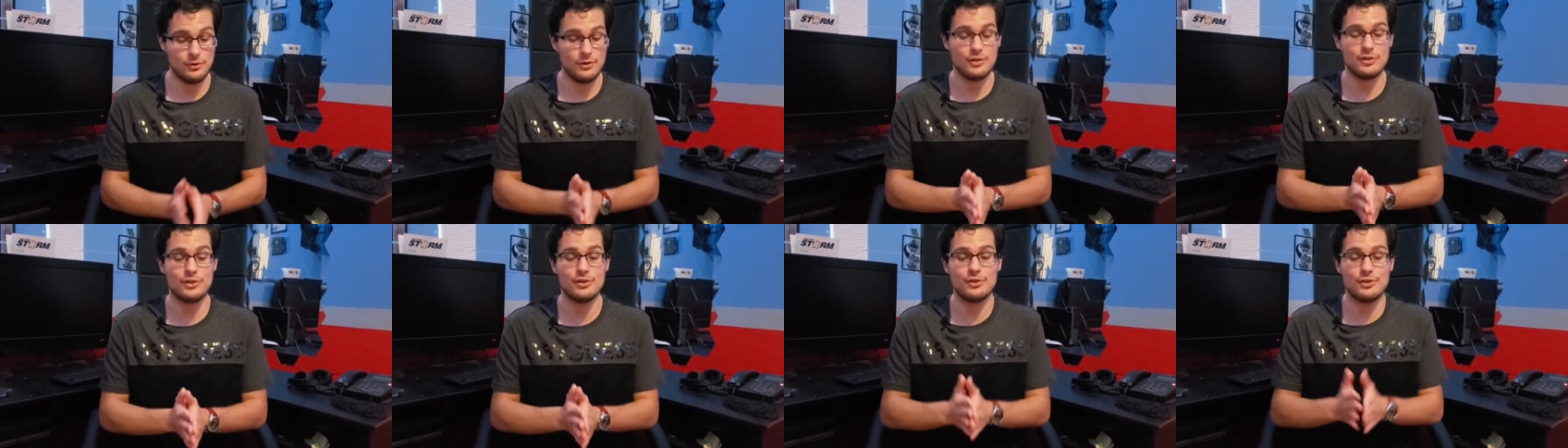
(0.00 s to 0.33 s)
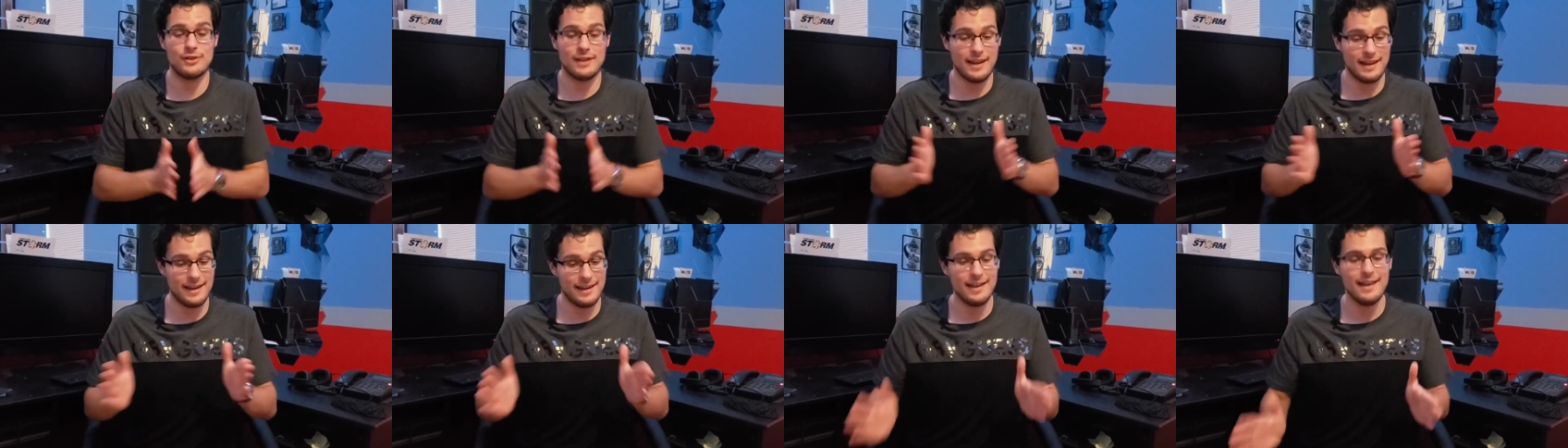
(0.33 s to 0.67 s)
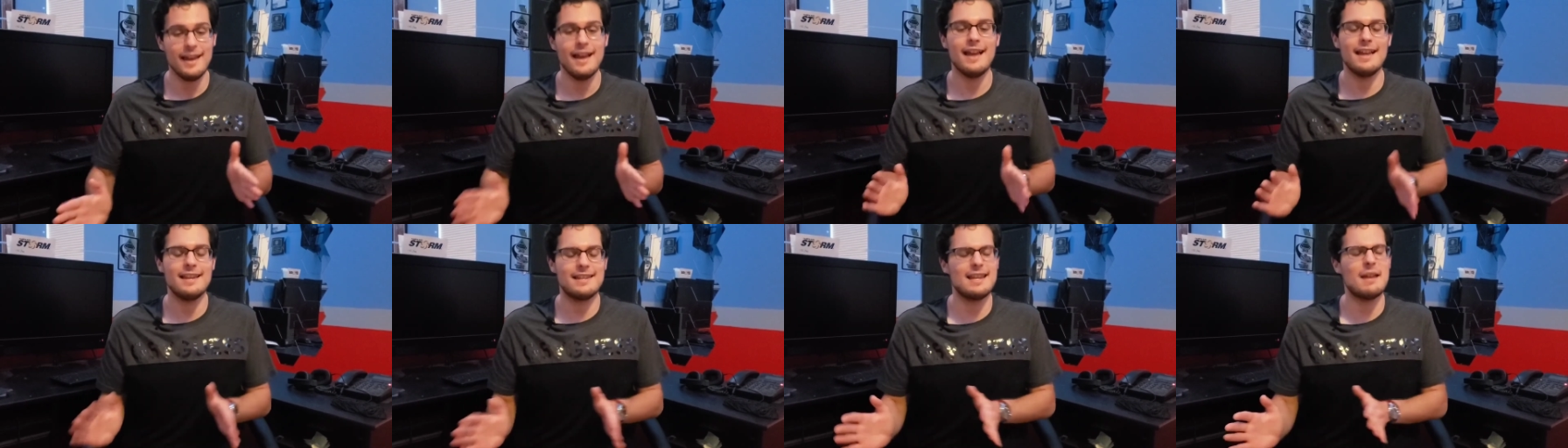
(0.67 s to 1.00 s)
This is a,
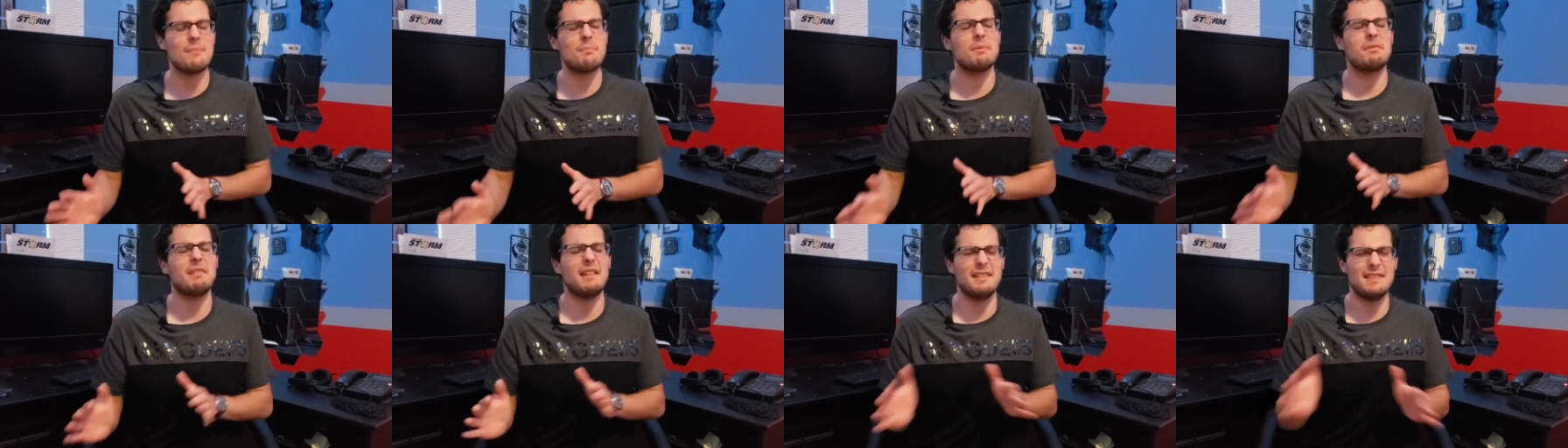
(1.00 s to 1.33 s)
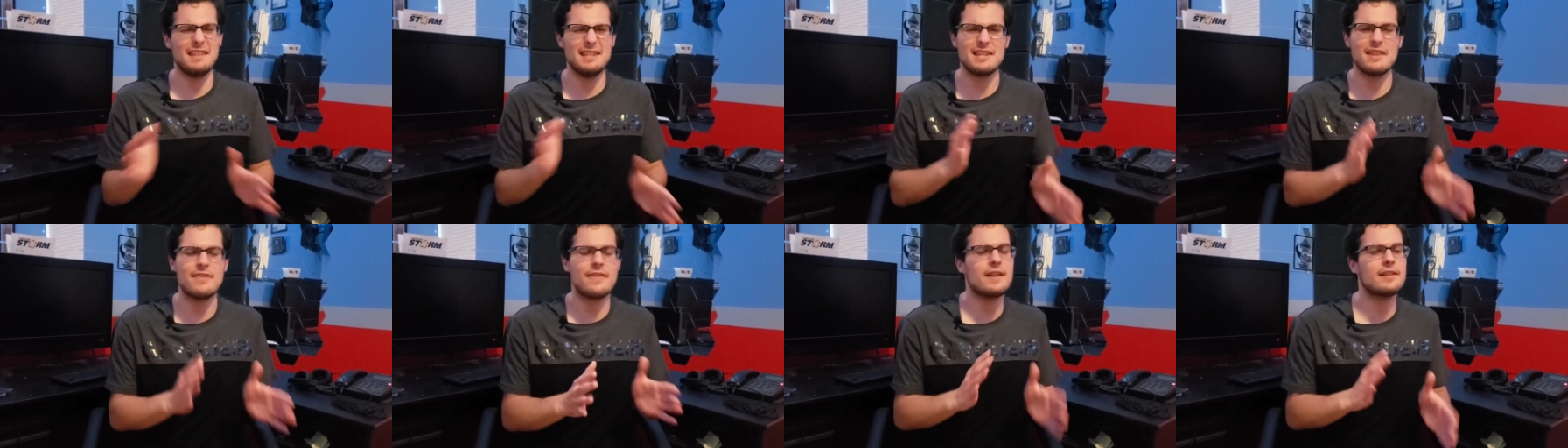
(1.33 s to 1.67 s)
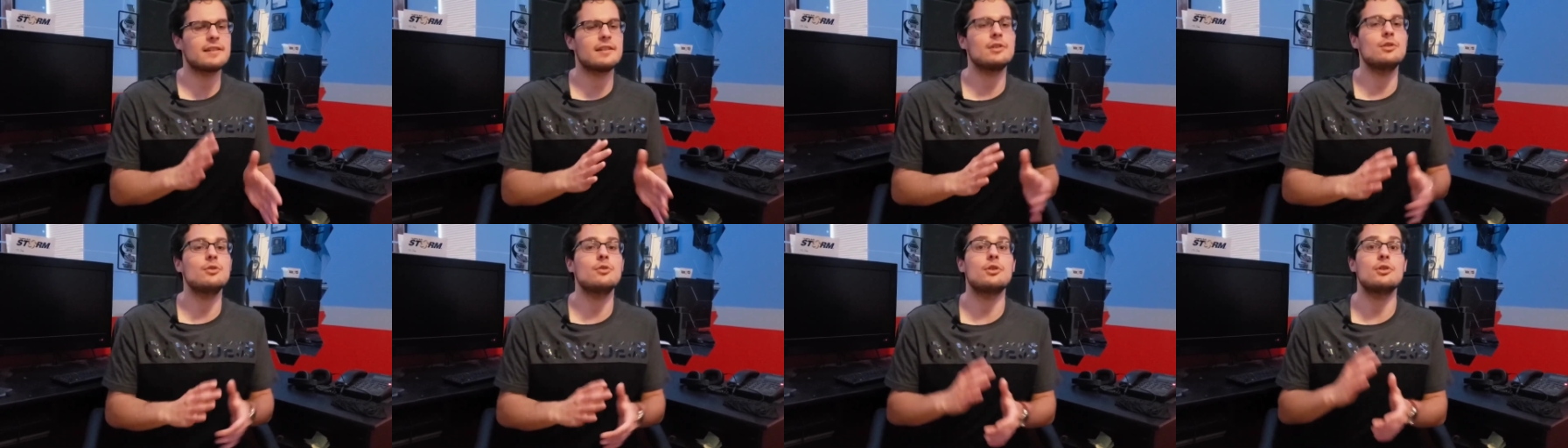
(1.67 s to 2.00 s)
a separate thing. These are
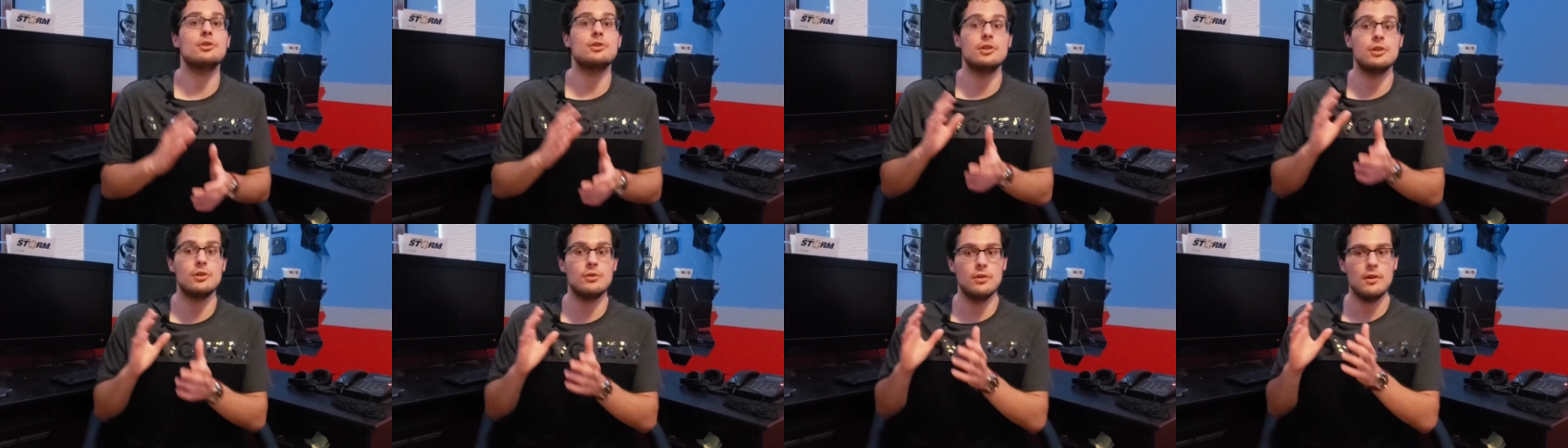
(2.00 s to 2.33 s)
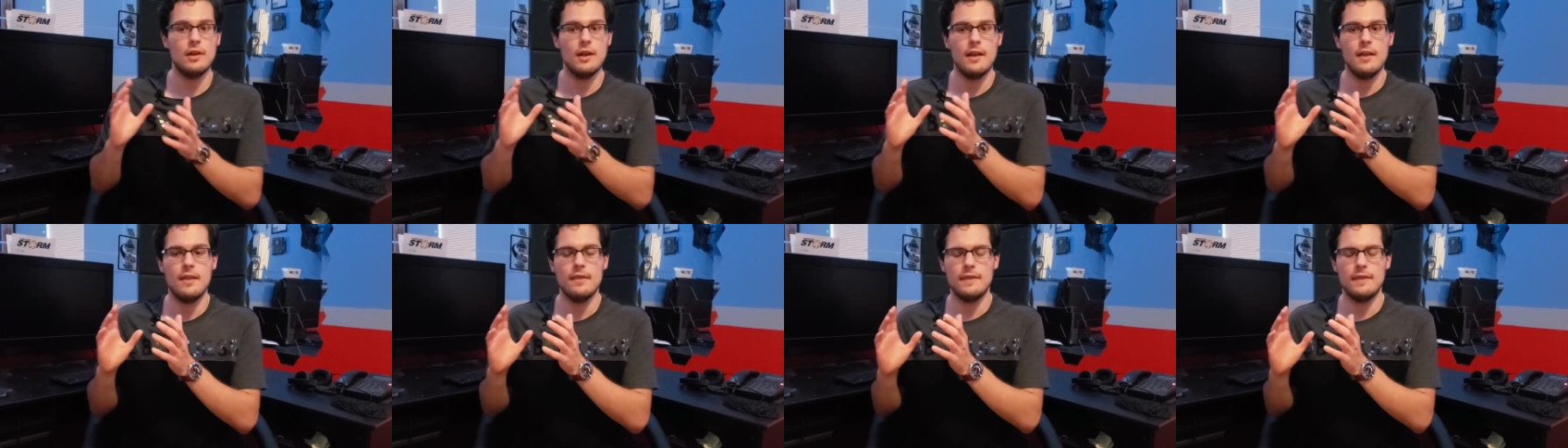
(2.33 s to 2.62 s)
things that you can do.